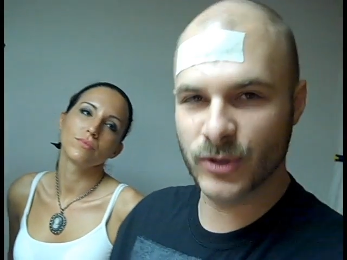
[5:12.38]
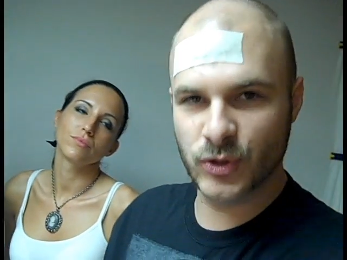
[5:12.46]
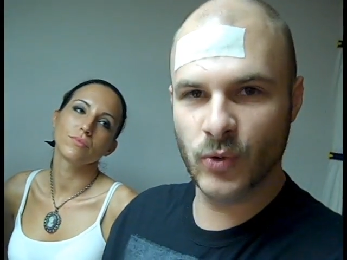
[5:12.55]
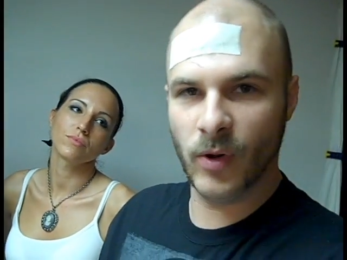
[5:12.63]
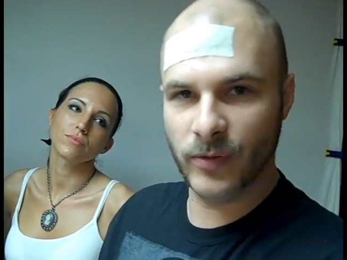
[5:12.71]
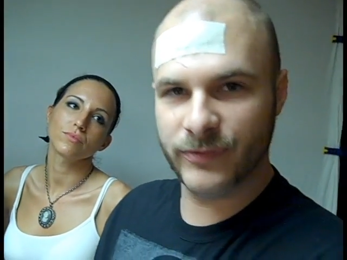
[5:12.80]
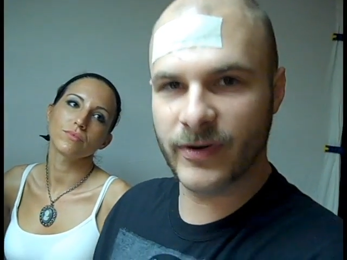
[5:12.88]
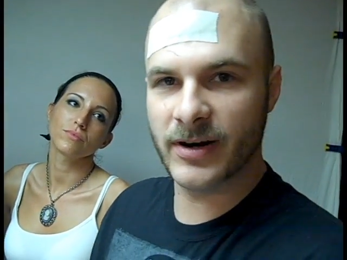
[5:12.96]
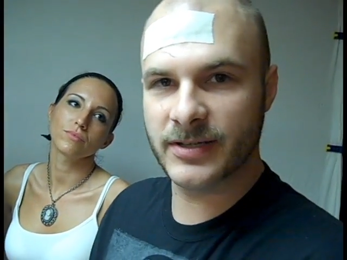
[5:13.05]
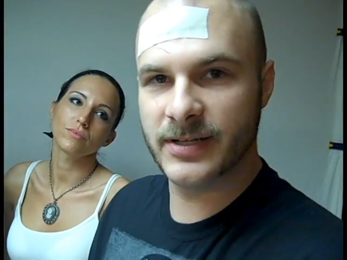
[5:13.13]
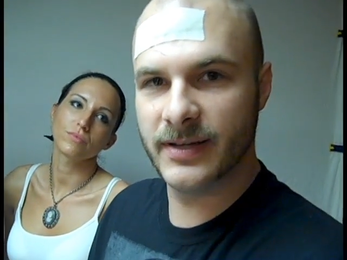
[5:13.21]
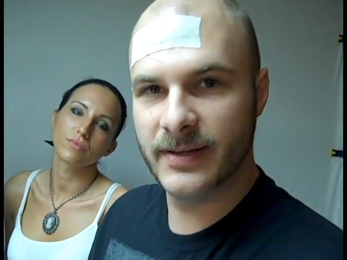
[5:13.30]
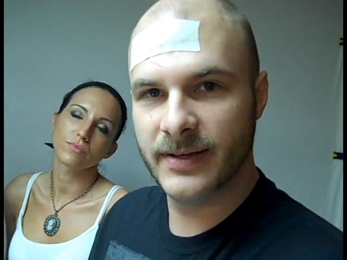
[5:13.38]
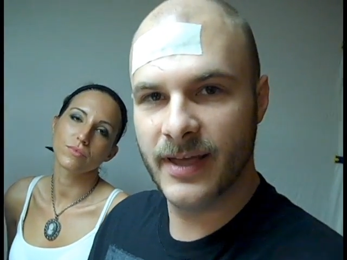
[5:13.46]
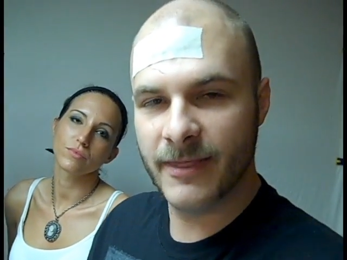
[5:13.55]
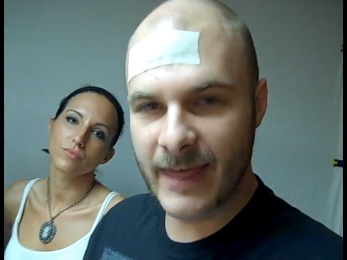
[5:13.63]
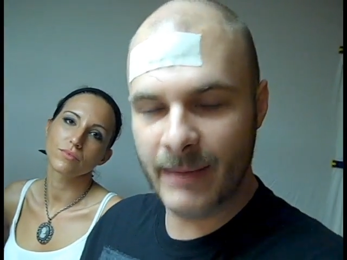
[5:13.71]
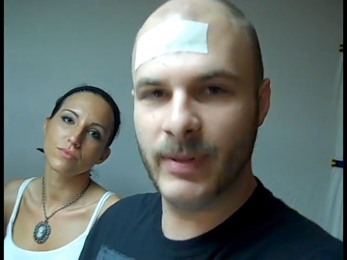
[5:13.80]
Speaker 1: two old farts.
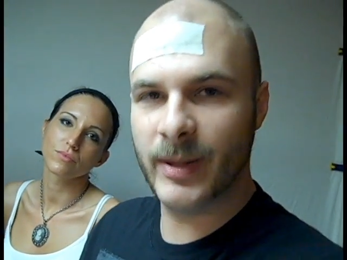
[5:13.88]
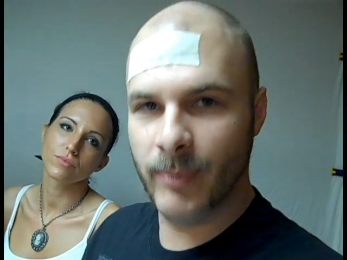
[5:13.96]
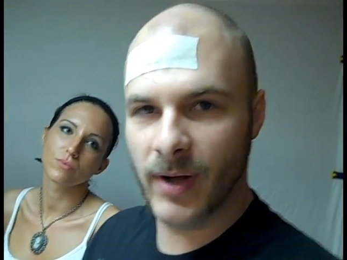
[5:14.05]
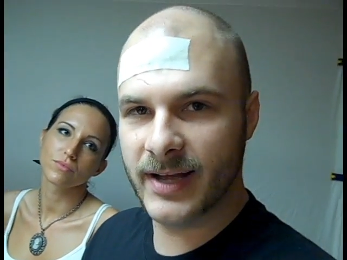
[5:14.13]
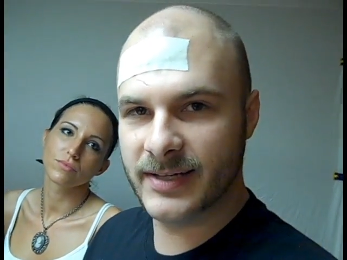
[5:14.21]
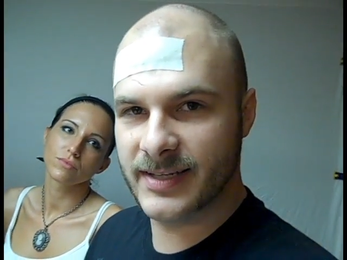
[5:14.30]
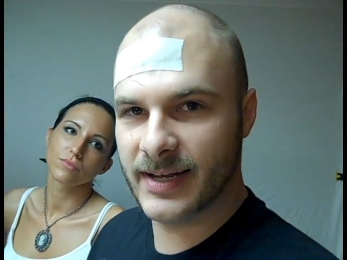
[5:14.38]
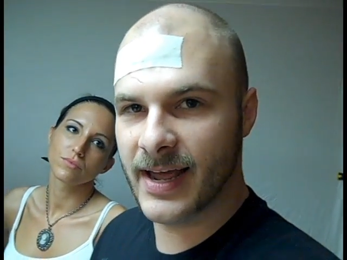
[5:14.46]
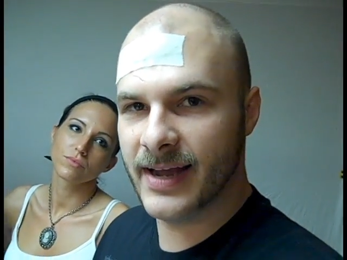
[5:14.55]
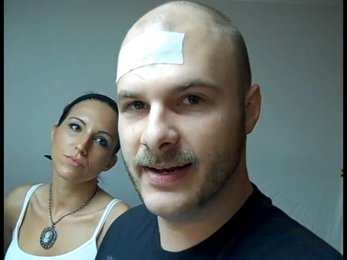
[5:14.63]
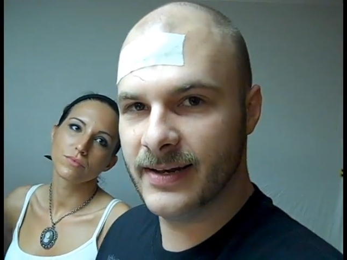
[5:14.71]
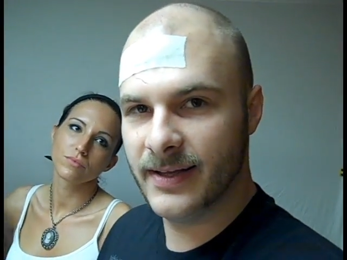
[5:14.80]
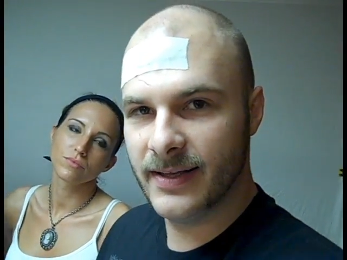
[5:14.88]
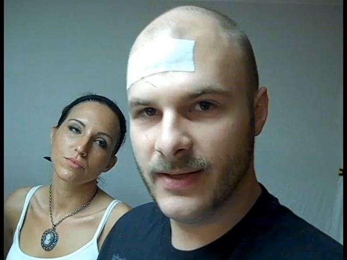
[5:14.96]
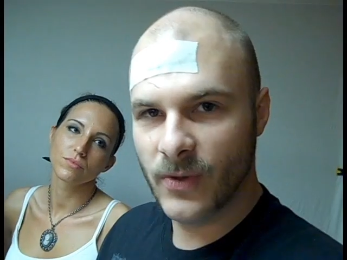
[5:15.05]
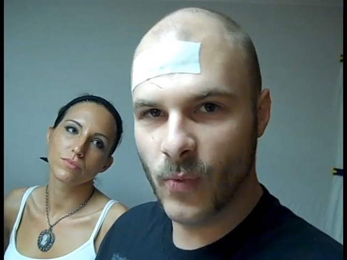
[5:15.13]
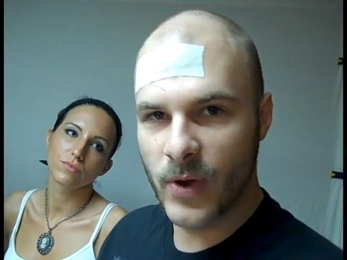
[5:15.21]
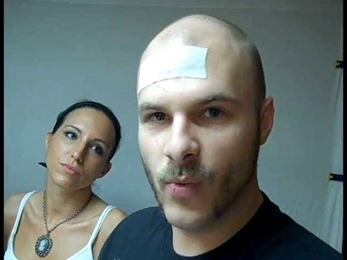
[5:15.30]
They bled buckets tonight.
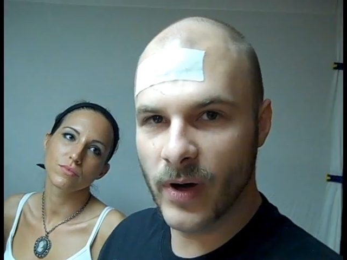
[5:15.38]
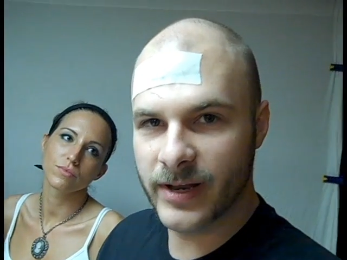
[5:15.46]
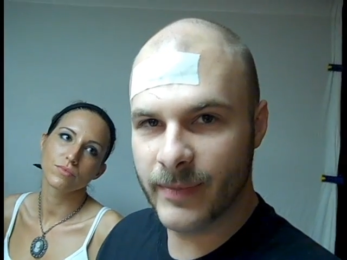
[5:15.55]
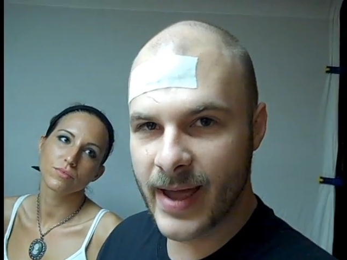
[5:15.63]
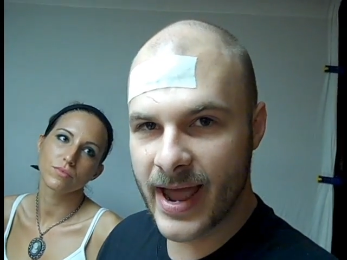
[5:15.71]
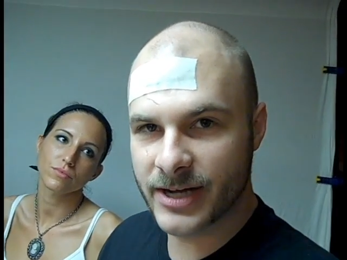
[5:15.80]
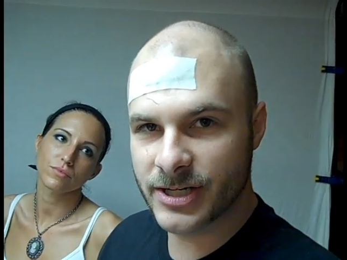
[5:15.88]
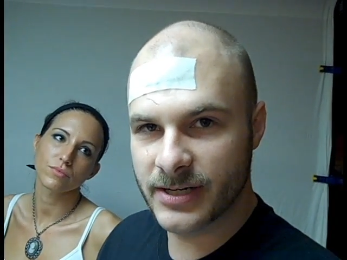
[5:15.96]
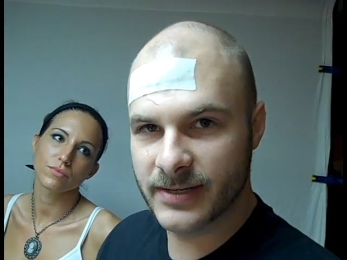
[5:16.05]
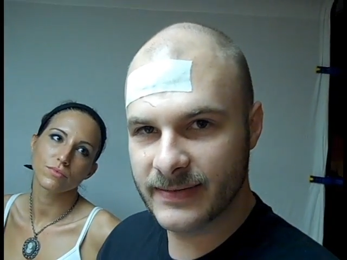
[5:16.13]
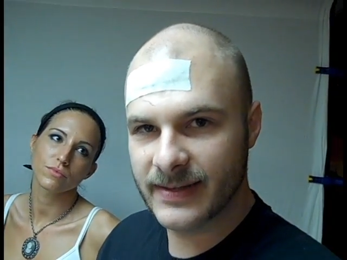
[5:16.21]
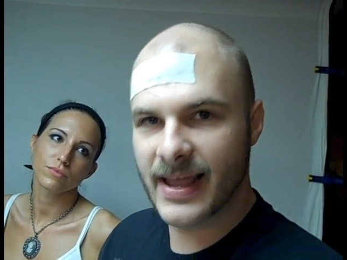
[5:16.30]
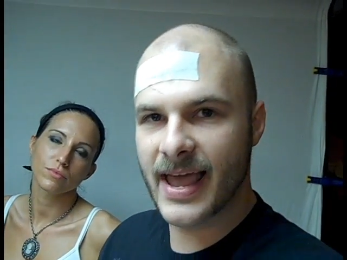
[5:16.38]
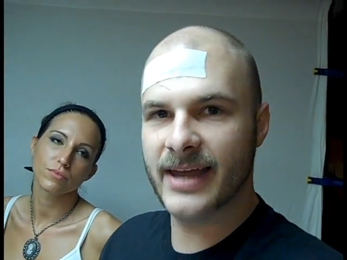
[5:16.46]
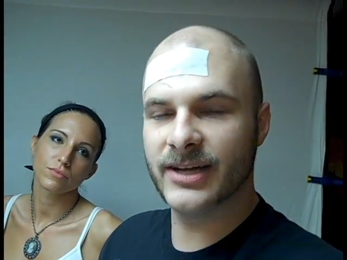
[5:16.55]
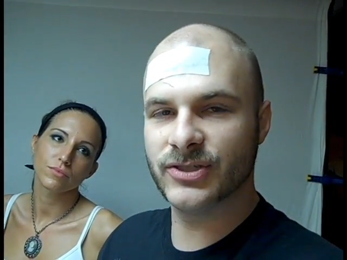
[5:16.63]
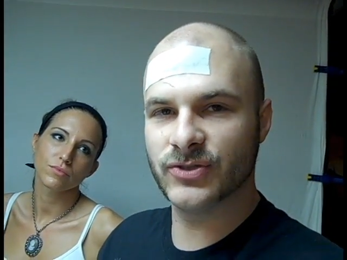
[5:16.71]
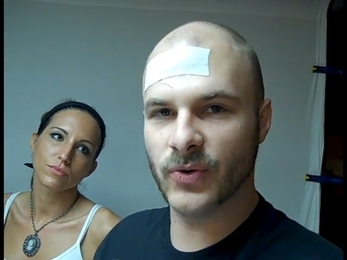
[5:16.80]
We won the match. End
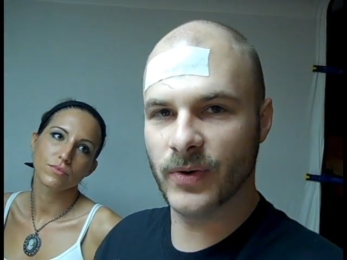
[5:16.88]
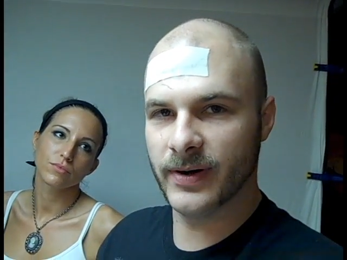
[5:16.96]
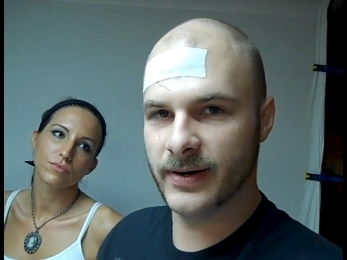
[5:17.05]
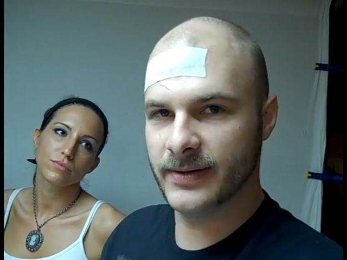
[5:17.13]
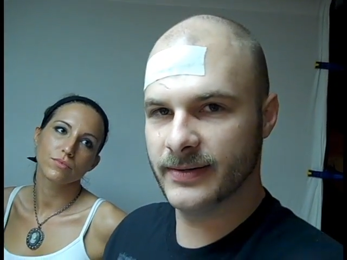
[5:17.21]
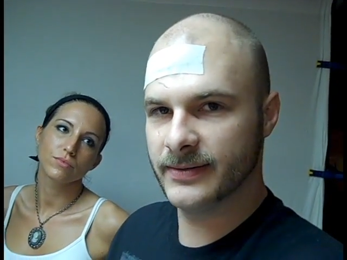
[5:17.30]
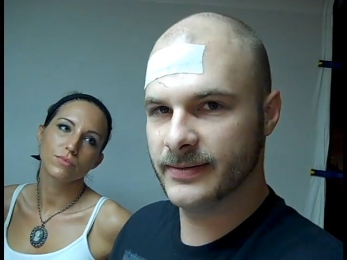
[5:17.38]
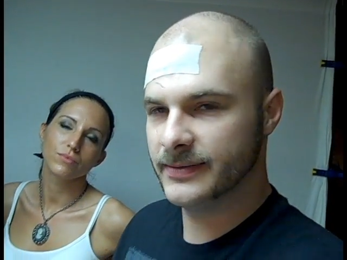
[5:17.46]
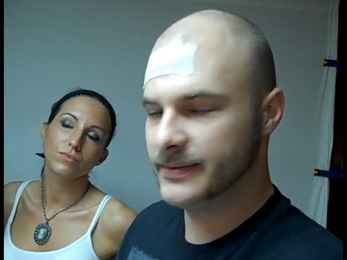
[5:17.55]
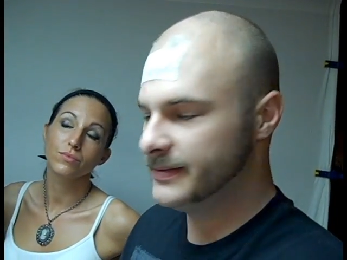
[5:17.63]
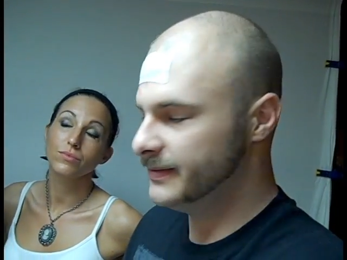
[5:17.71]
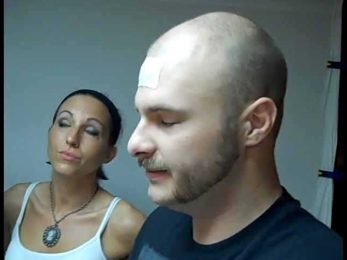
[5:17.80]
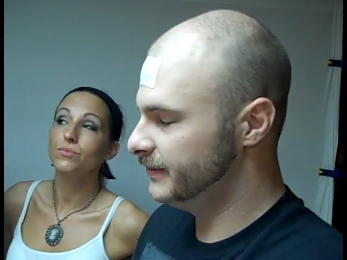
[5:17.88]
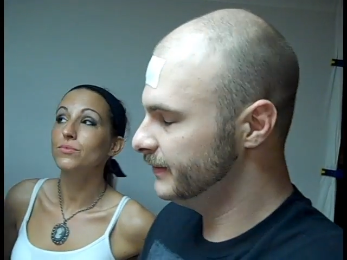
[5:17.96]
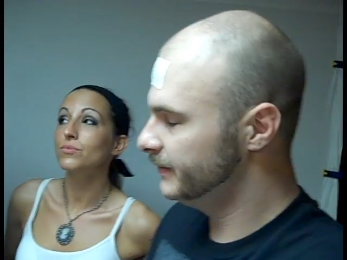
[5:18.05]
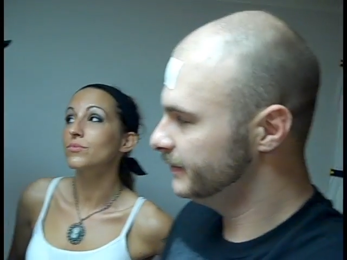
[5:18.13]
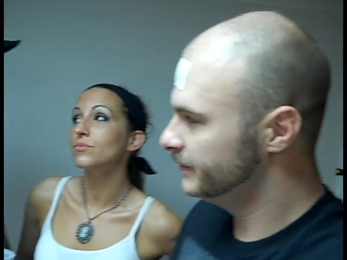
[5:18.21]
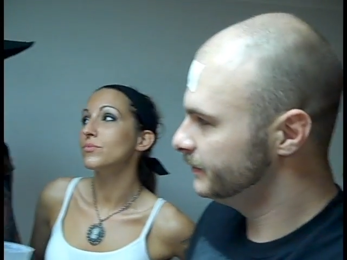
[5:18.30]
of story.
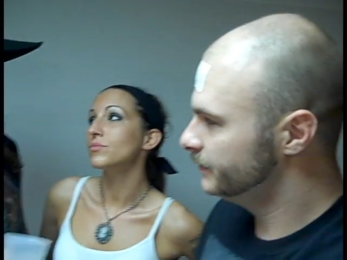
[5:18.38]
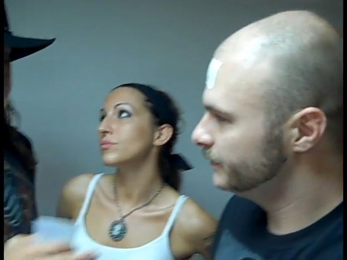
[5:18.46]
And